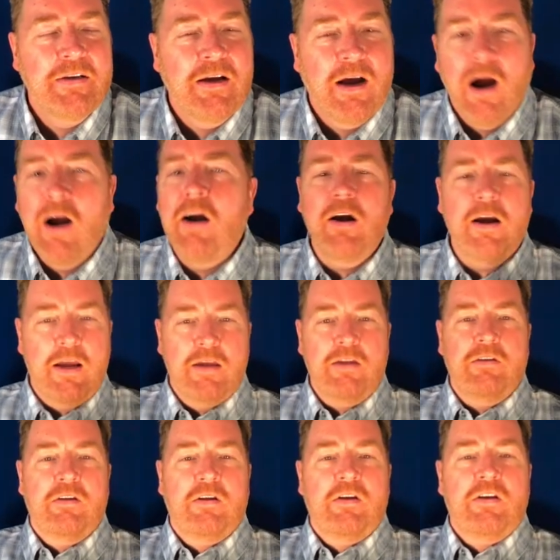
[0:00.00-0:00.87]
All
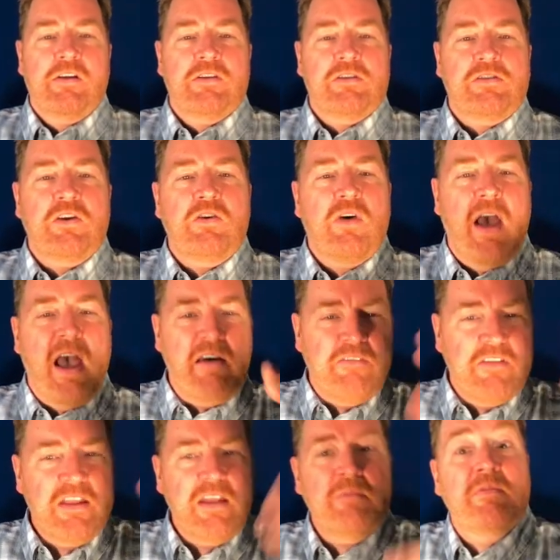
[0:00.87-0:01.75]
right, so
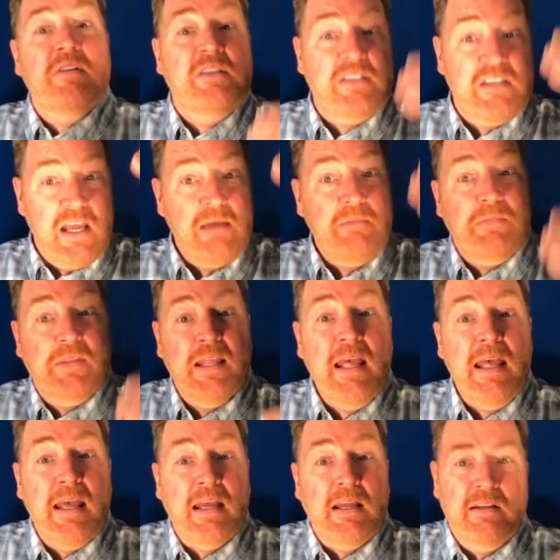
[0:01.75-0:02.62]
having them the same
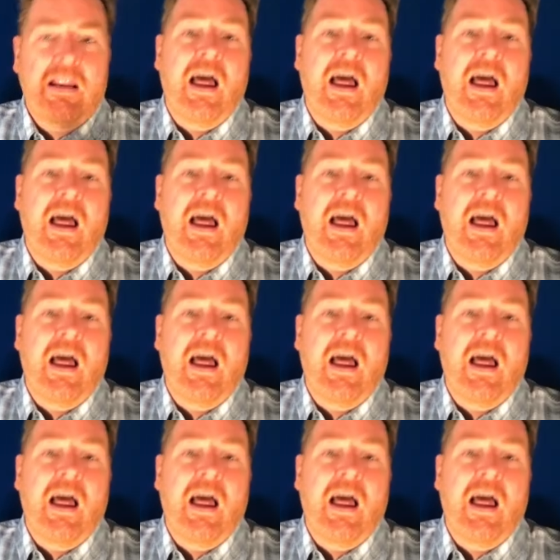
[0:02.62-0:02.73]
thing,